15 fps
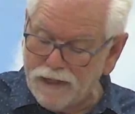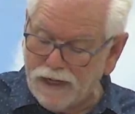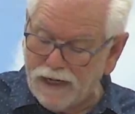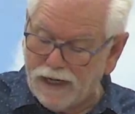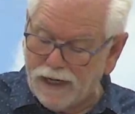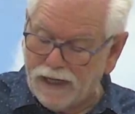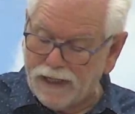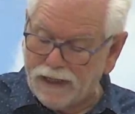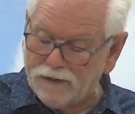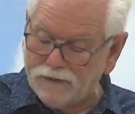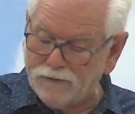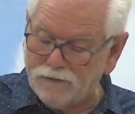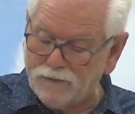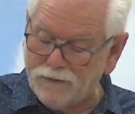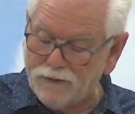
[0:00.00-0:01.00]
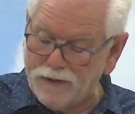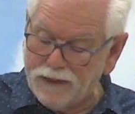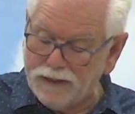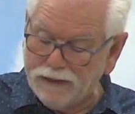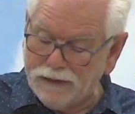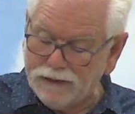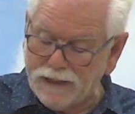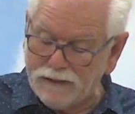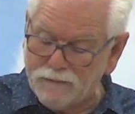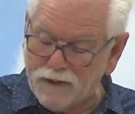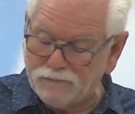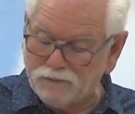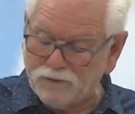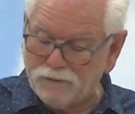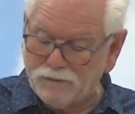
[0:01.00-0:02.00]
and he came
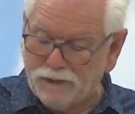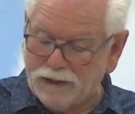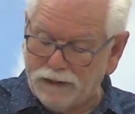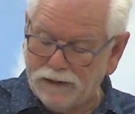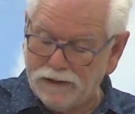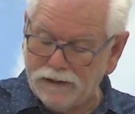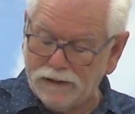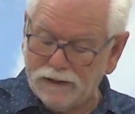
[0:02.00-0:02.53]
up to me